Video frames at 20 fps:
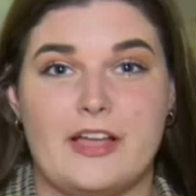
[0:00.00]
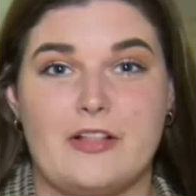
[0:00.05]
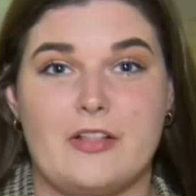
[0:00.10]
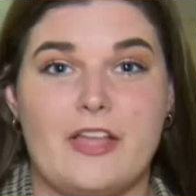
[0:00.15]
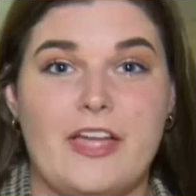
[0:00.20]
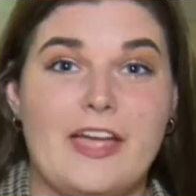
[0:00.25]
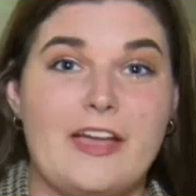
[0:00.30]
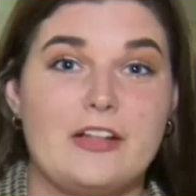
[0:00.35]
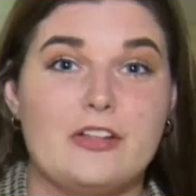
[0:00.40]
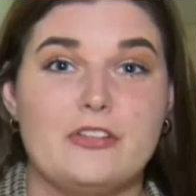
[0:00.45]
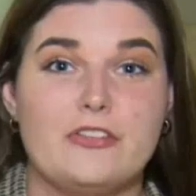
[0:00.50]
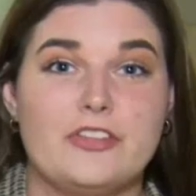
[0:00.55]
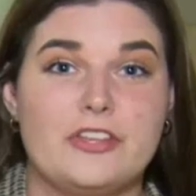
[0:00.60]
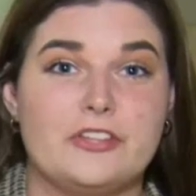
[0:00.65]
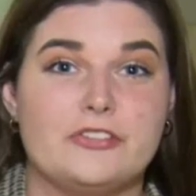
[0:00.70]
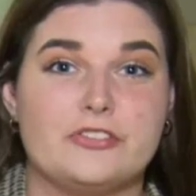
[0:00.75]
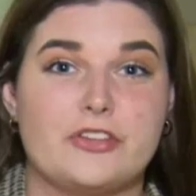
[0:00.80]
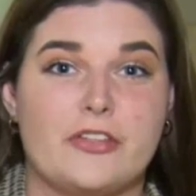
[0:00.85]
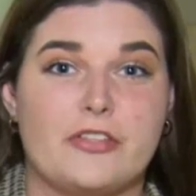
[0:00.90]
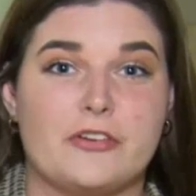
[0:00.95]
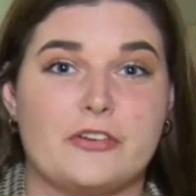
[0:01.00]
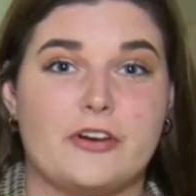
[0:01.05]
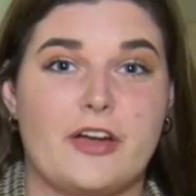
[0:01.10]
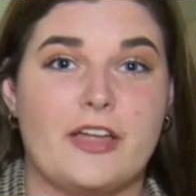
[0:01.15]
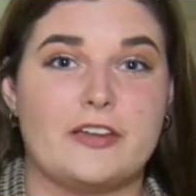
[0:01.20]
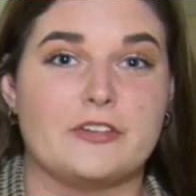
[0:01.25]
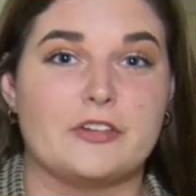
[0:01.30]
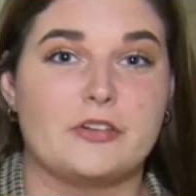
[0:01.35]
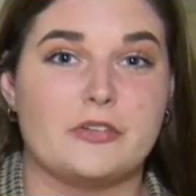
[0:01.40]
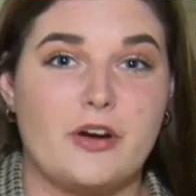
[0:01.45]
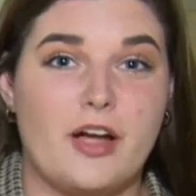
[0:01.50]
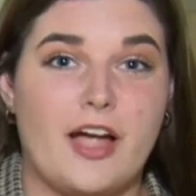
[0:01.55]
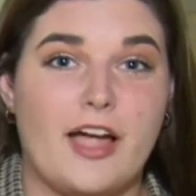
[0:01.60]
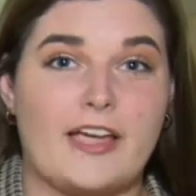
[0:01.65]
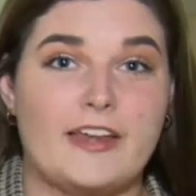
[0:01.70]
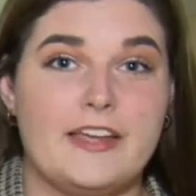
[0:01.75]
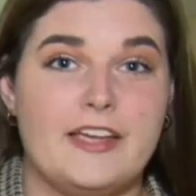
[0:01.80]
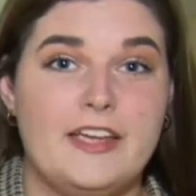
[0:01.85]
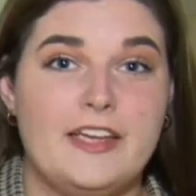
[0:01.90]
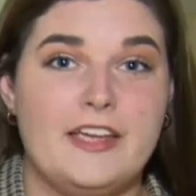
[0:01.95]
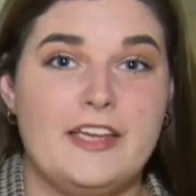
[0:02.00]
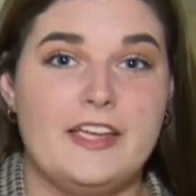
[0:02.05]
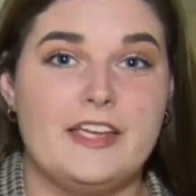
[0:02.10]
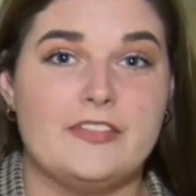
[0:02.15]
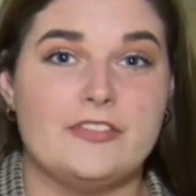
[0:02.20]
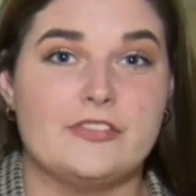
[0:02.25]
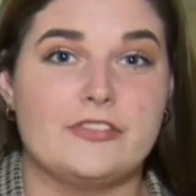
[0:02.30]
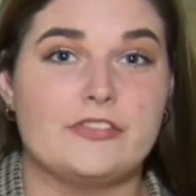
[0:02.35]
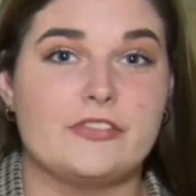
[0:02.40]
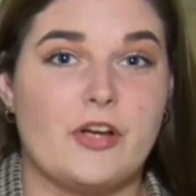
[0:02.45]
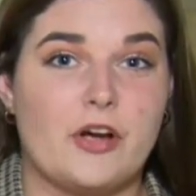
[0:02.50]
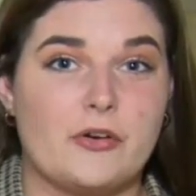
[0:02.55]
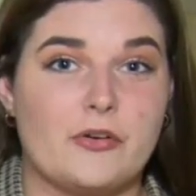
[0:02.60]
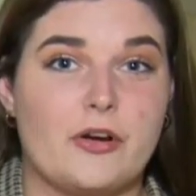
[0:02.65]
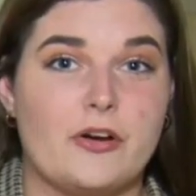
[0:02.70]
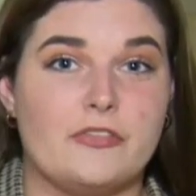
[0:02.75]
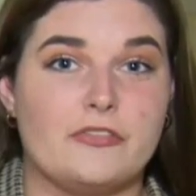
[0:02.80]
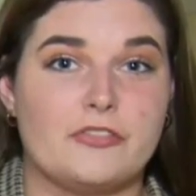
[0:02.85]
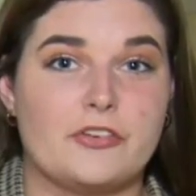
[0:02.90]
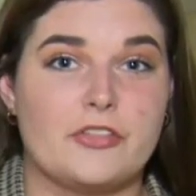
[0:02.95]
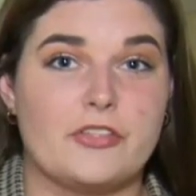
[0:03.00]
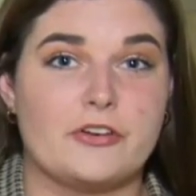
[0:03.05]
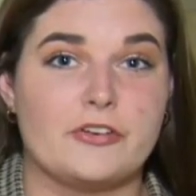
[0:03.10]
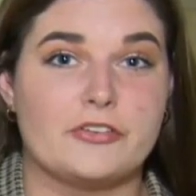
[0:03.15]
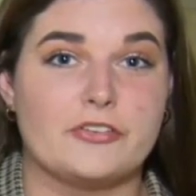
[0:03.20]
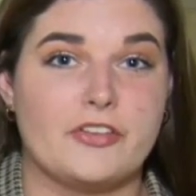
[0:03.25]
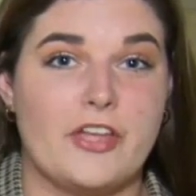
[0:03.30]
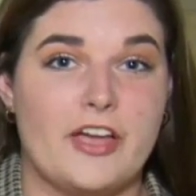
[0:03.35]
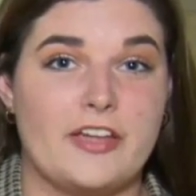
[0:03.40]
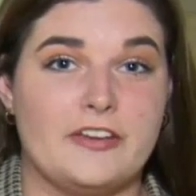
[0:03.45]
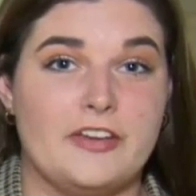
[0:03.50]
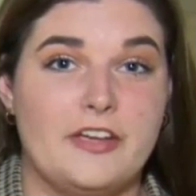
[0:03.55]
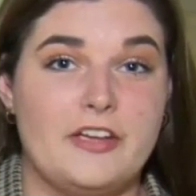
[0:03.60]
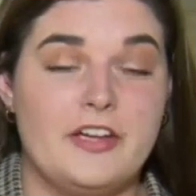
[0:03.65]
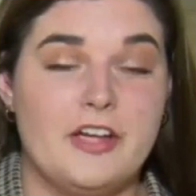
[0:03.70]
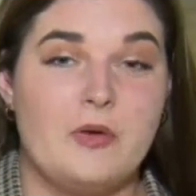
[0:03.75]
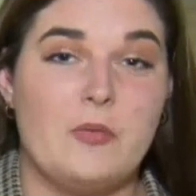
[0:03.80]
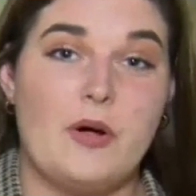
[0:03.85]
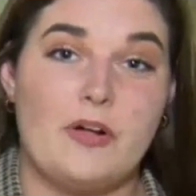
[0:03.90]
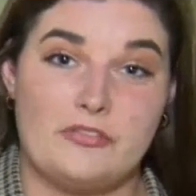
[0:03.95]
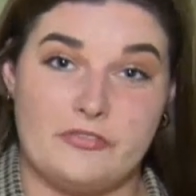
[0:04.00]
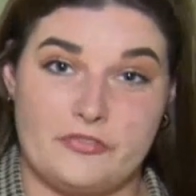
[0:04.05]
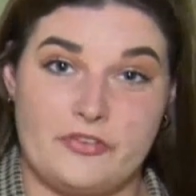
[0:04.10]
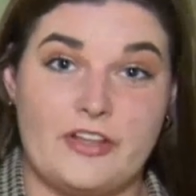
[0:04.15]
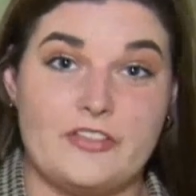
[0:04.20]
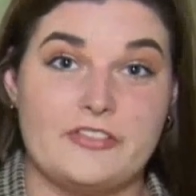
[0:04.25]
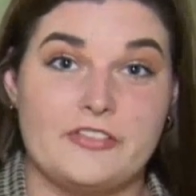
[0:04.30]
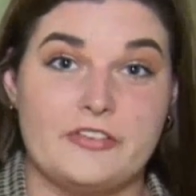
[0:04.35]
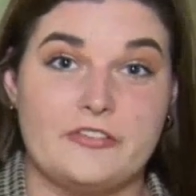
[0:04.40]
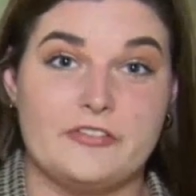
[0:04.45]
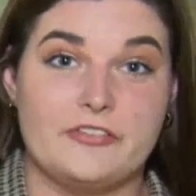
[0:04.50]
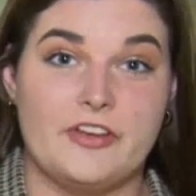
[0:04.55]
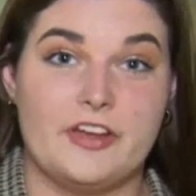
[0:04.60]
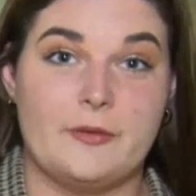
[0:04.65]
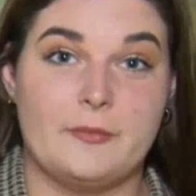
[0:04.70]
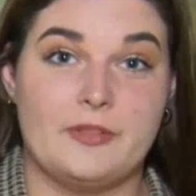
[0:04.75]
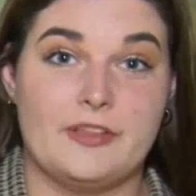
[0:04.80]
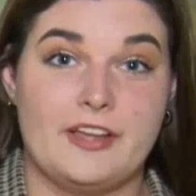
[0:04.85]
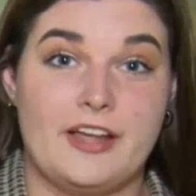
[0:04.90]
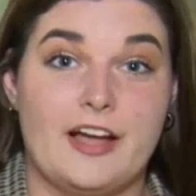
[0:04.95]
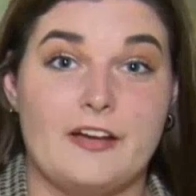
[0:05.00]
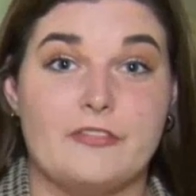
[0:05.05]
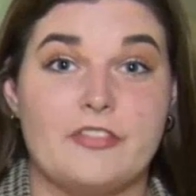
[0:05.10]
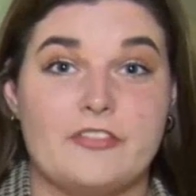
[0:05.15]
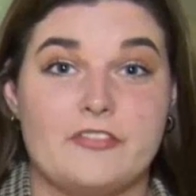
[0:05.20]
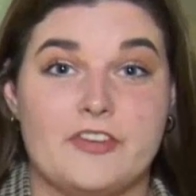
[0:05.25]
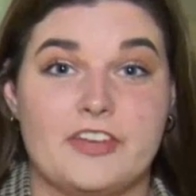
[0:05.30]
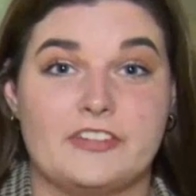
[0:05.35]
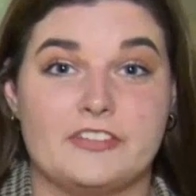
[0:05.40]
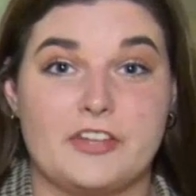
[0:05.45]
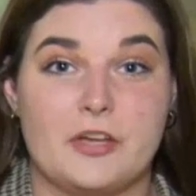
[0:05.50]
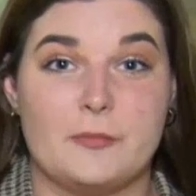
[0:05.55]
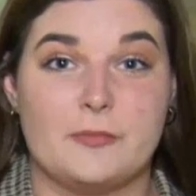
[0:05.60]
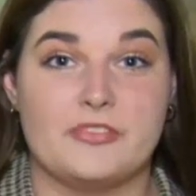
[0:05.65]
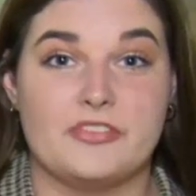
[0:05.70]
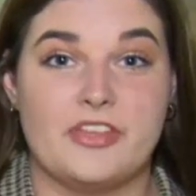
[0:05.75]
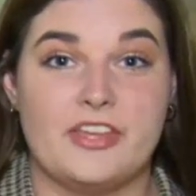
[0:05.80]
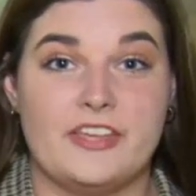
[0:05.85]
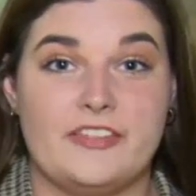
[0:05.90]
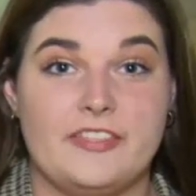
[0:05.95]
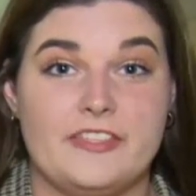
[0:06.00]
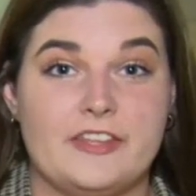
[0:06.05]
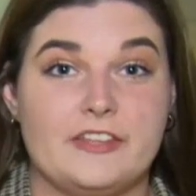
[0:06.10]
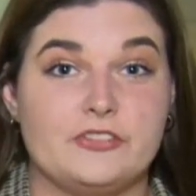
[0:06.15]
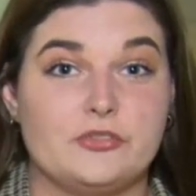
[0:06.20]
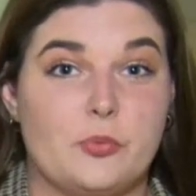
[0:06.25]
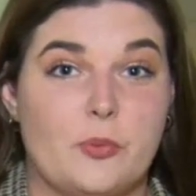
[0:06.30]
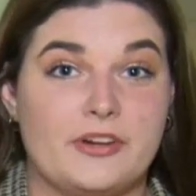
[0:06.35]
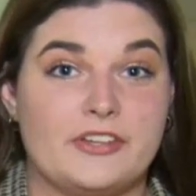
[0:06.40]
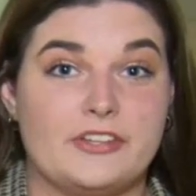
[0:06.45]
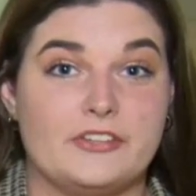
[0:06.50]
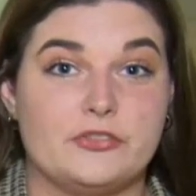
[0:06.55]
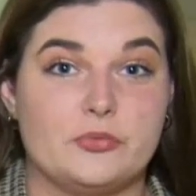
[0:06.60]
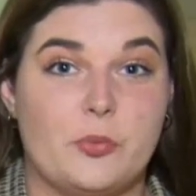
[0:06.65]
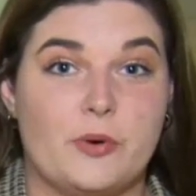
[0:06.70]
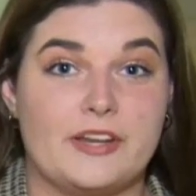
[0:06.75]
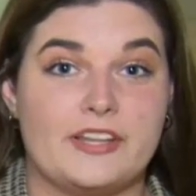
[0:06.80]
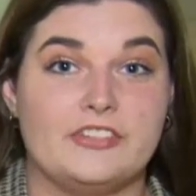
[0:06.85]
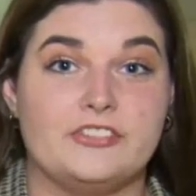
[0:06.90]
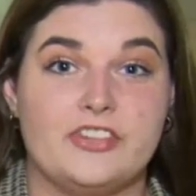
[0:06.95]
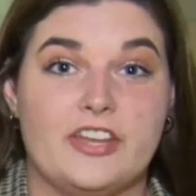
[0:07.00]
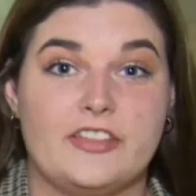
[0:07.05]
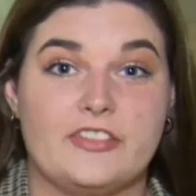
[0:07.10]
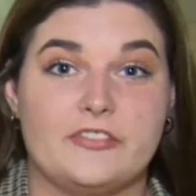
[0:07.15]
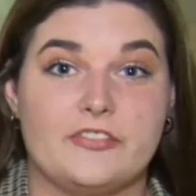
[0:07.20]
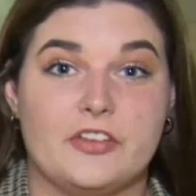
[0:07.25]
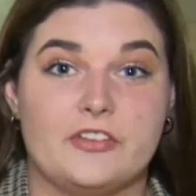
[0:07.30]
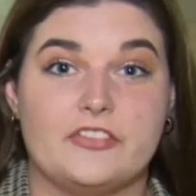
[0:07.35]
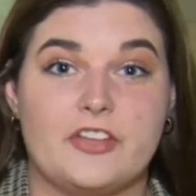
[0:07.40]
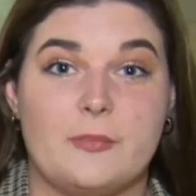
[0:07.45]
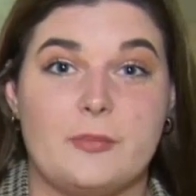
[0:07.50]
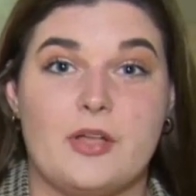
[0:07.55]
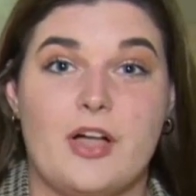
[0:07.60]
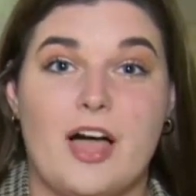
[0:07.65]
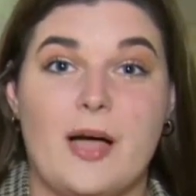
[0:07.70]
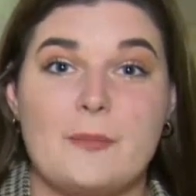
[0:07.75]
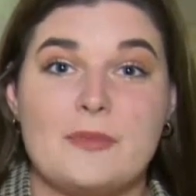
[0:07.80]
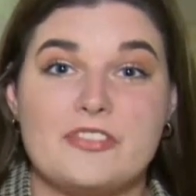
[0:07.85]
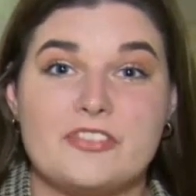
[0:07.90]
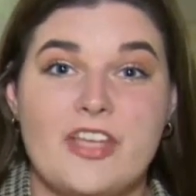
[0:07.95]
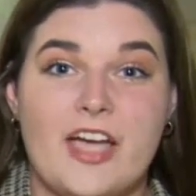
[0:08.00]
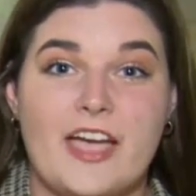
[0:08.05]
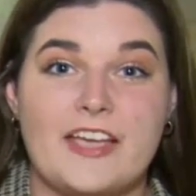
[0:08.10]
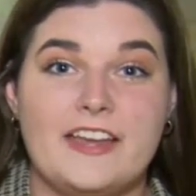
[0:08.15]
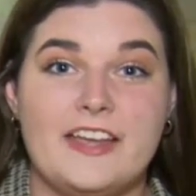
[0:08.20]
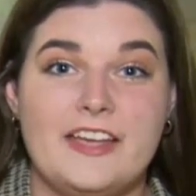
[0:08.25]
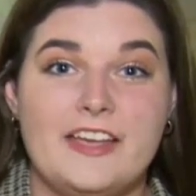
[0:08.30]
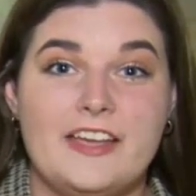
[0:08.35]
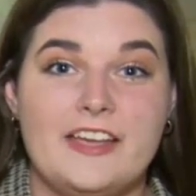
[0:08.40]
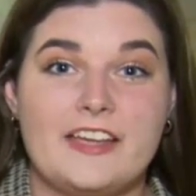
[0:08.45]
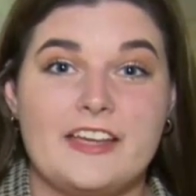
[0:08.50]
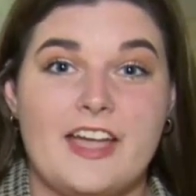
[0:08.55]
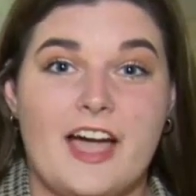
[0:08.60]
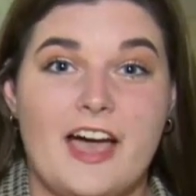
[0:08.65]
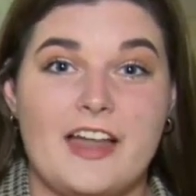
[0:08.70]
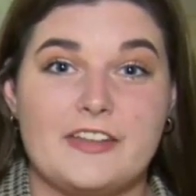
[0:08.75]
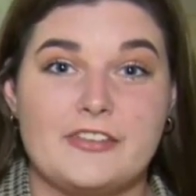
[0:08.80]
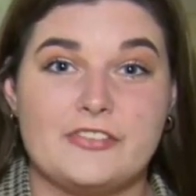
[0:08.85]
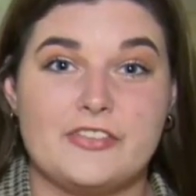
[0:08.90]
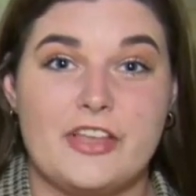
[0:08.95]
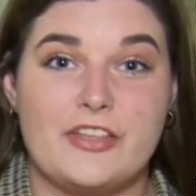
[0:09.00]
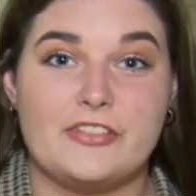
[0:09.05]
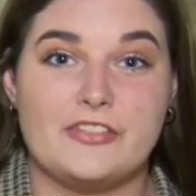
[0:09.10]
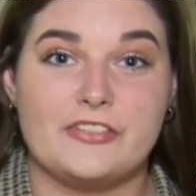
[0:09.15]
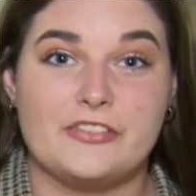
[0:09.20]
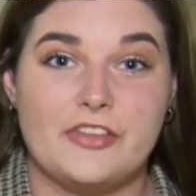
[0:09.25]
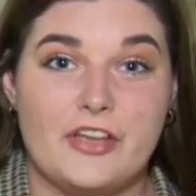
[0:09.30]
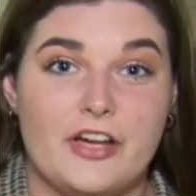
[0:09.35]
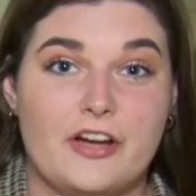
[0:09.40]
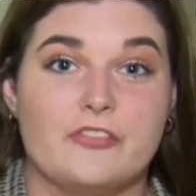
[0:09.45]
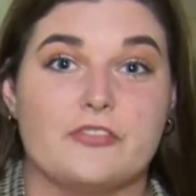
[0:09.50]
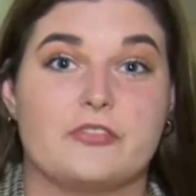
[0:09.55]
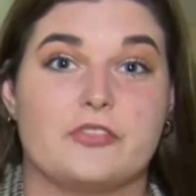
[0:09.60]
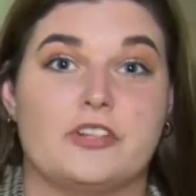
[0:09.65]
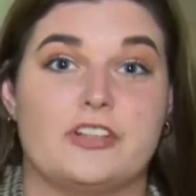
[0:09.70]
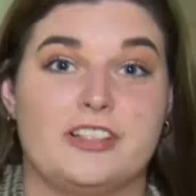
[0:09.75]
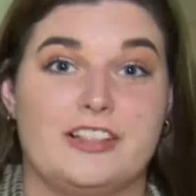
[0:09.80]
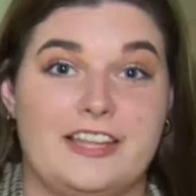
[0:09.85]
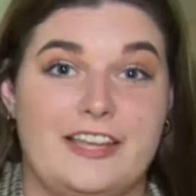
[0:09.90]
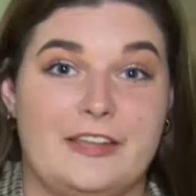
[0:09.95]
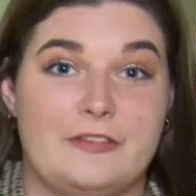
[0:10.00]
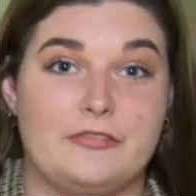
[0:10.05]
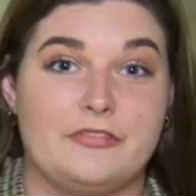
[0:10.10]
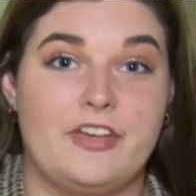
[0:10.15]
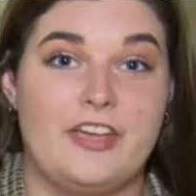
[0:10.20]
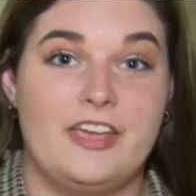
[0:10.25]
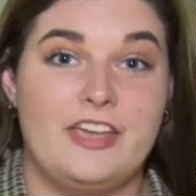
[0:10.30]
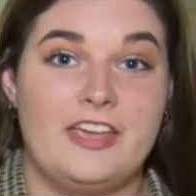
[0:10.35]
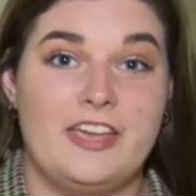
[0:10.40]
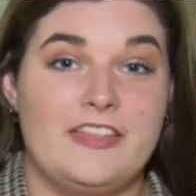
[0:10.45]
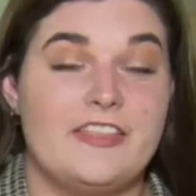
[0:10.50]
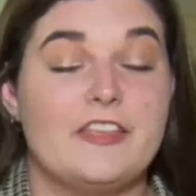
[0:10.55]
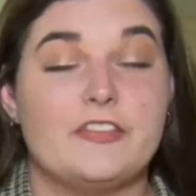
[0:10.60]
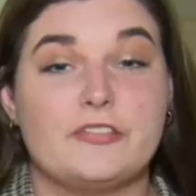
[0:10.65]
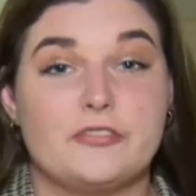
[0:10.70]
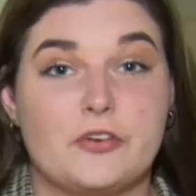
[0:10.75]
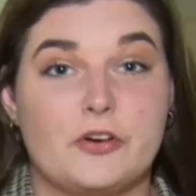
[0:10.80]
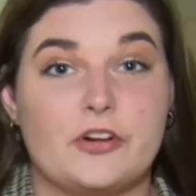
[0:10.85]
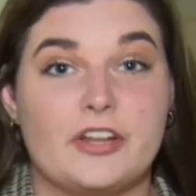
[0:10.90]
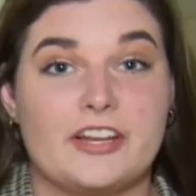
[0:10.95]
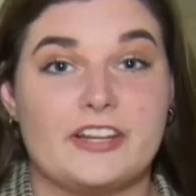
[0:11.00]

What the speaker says: Randle L. held each other and cried in sorrow for their son, while friends and family of the victims in the 2020 Janesville double homicide got a sense of relief.